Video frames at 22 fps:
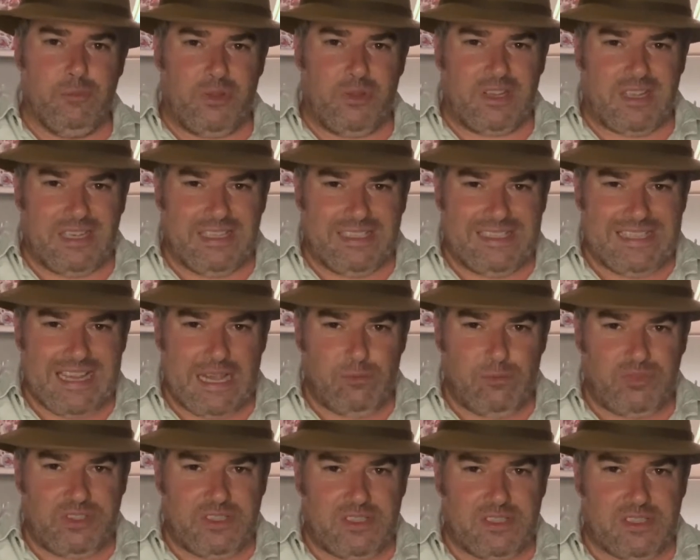contemporary
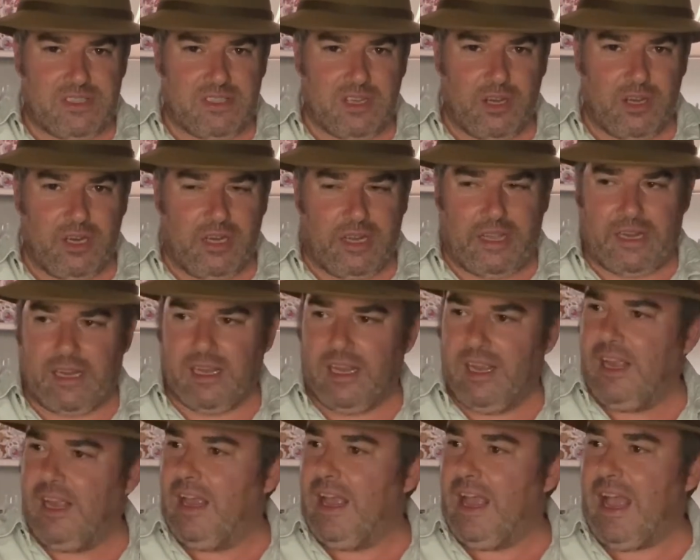styling,
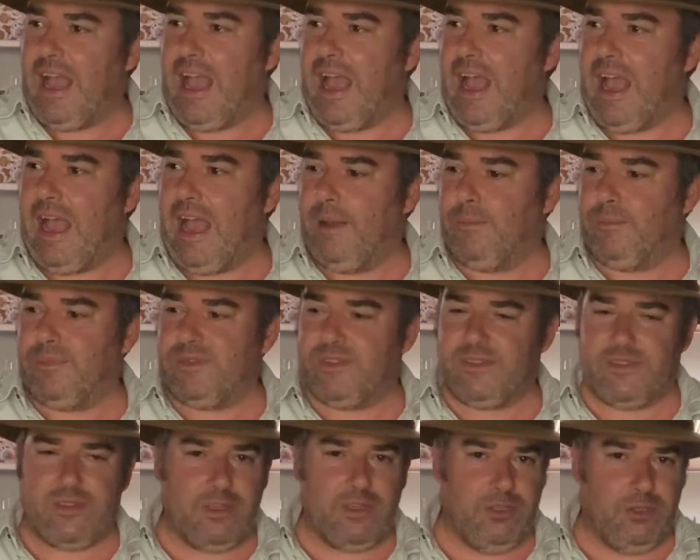
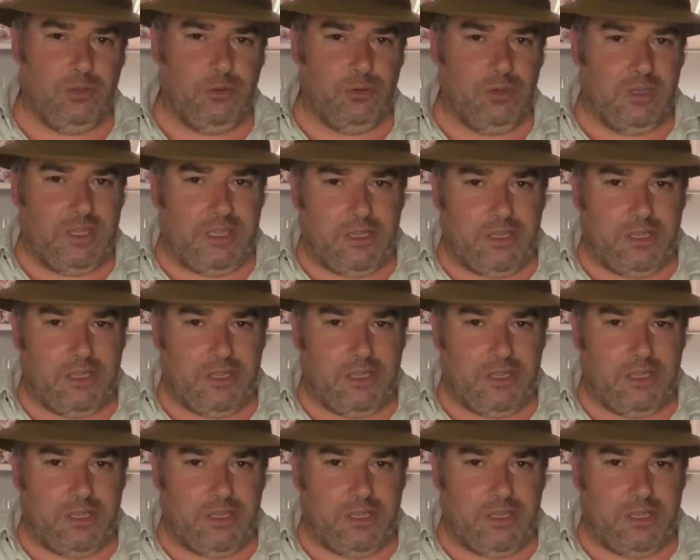absolutely